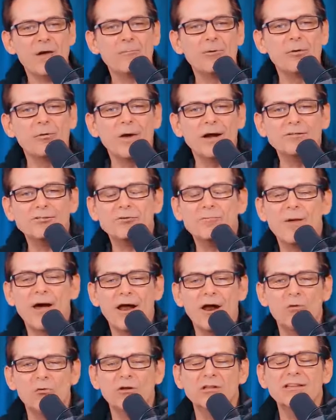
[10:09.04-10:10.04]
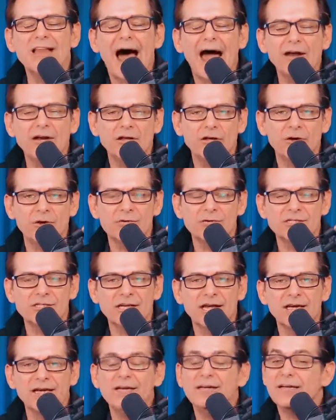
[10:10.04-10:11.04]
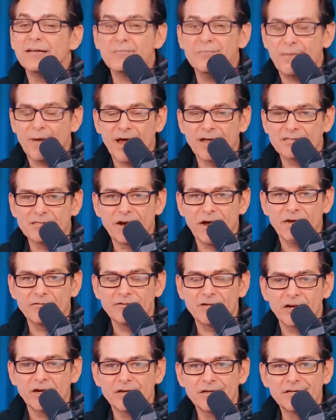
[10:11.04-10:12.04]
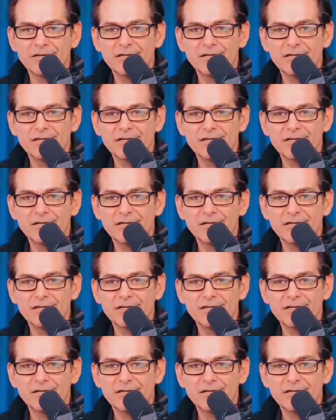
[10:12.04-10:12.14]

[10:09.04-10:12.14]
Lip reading: But Rachel Maddow will lie to you and say he didn't pass NAFTA.